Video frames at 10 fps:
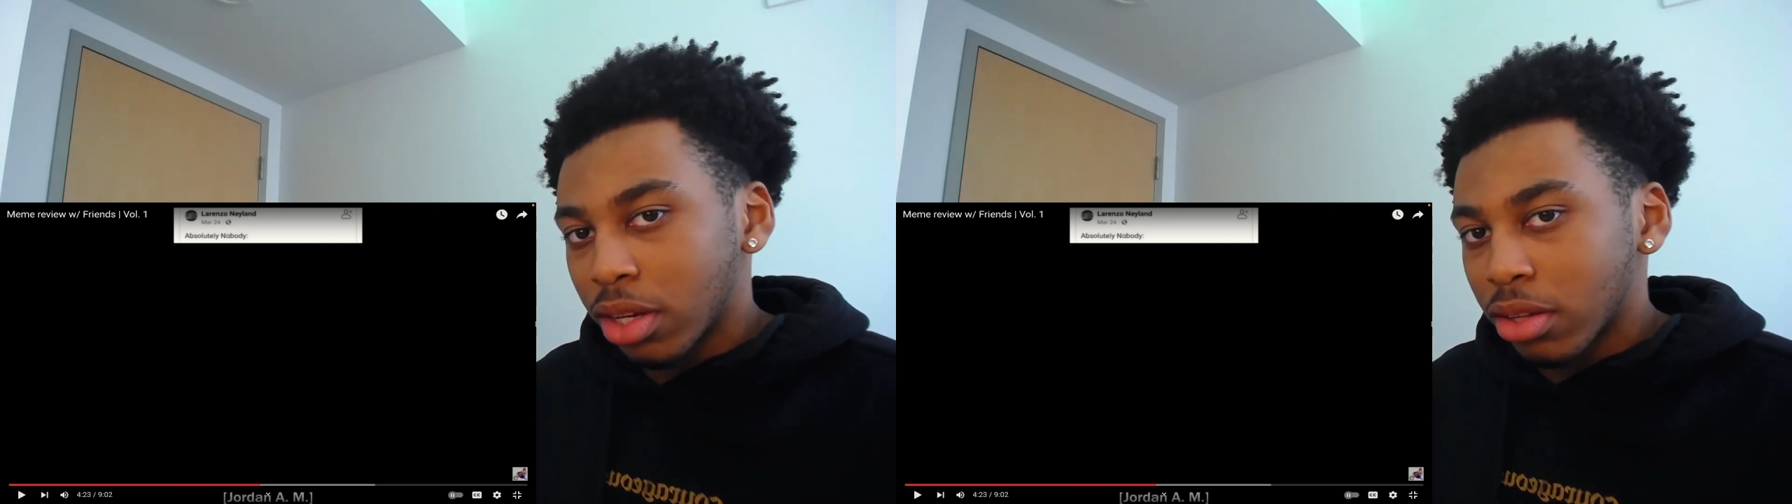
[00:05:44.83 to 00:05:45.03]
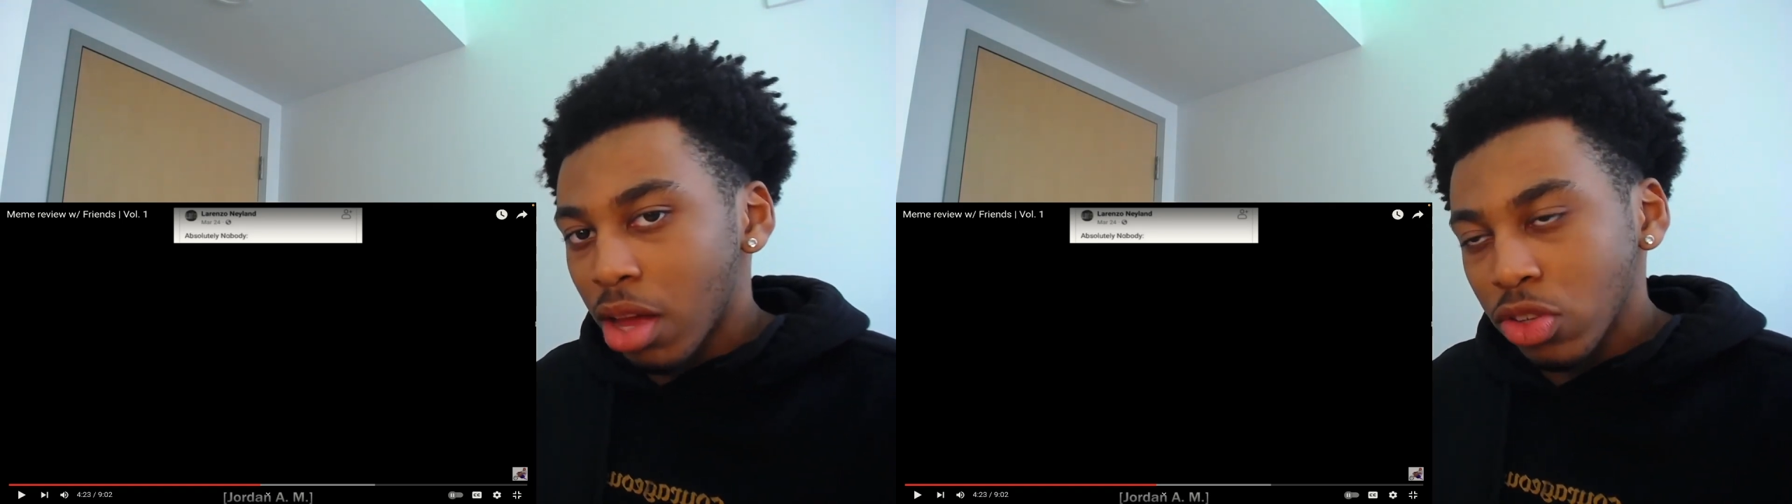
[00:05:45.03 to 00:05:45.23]

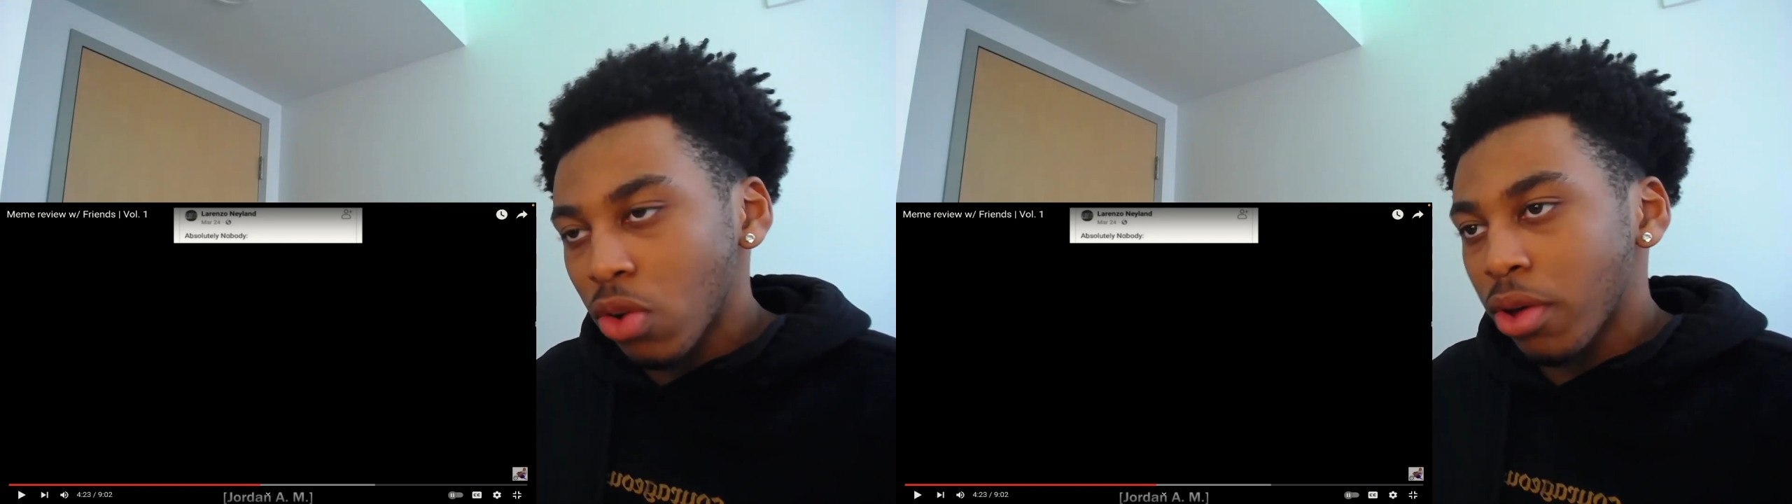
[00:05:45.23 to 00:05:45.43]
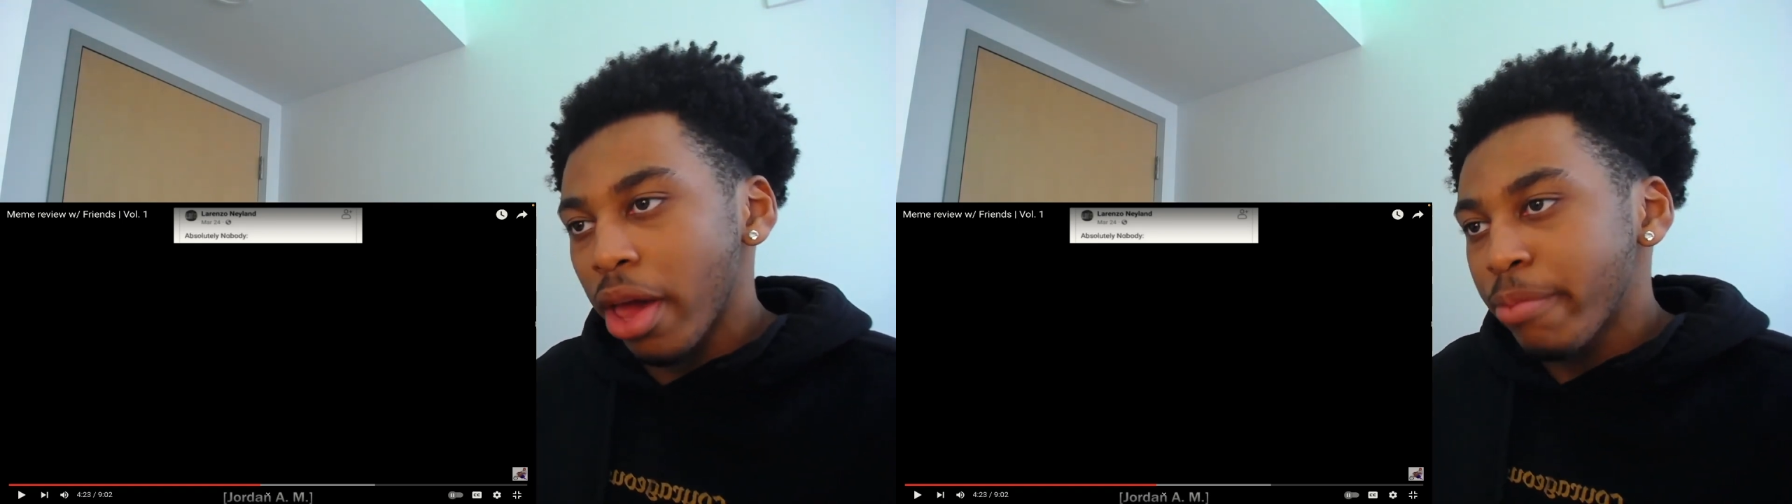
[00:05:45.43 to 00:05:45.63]
That's
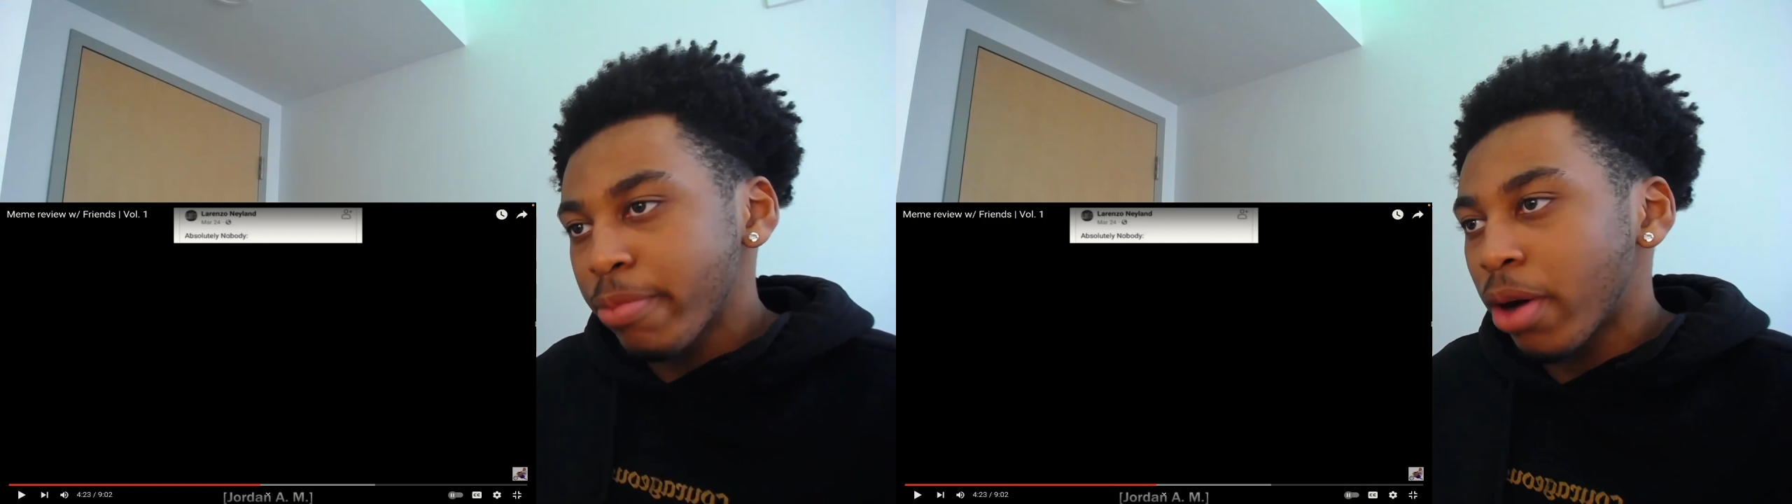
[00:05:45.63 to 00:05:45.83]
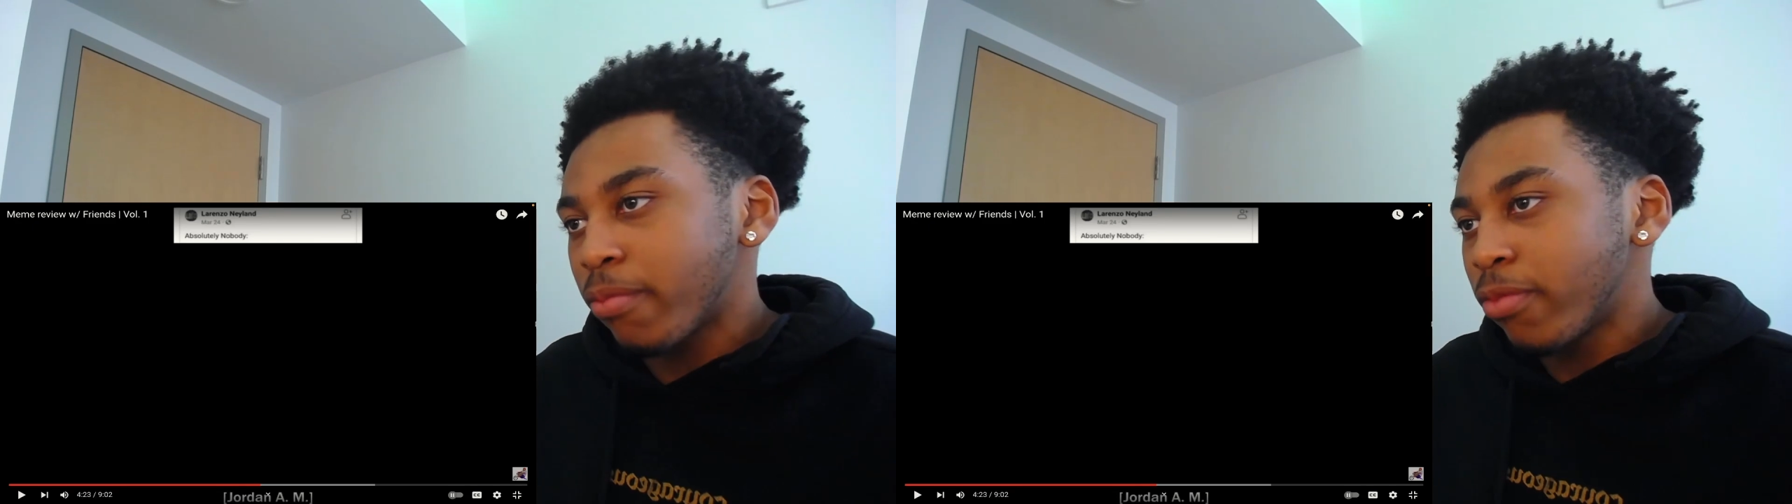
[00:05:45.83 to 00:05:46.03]
okay. Be
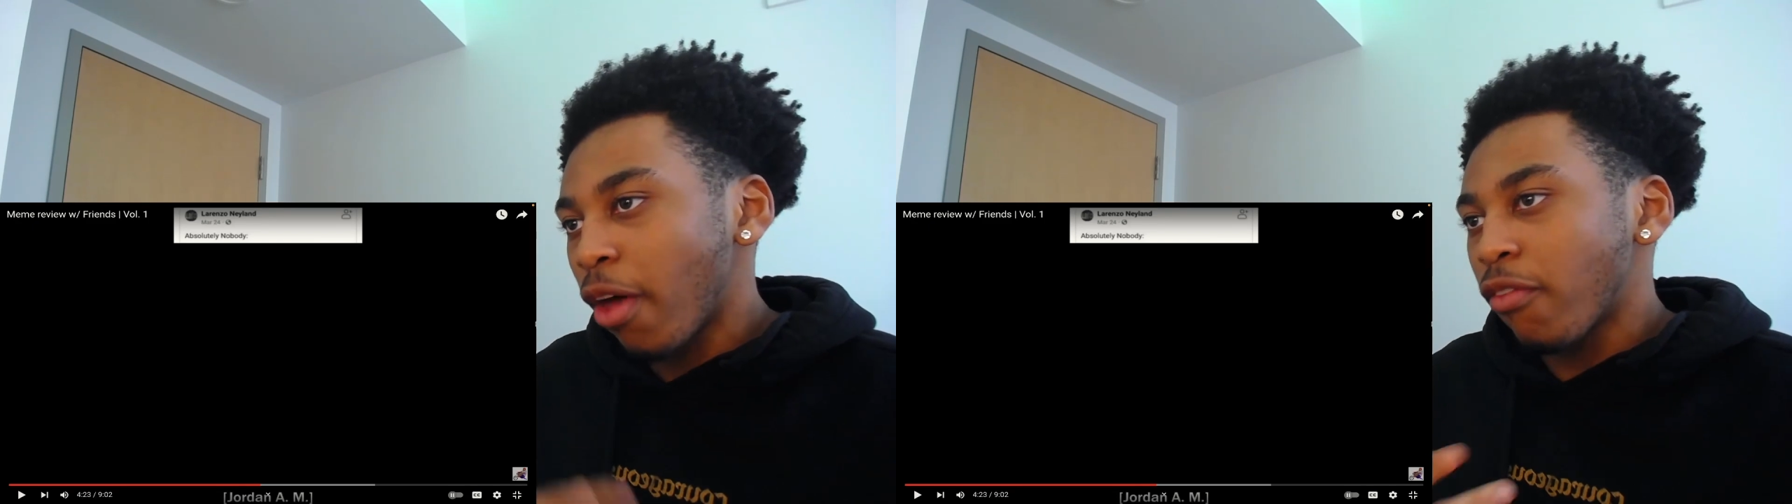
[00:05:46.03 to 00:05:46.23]
but the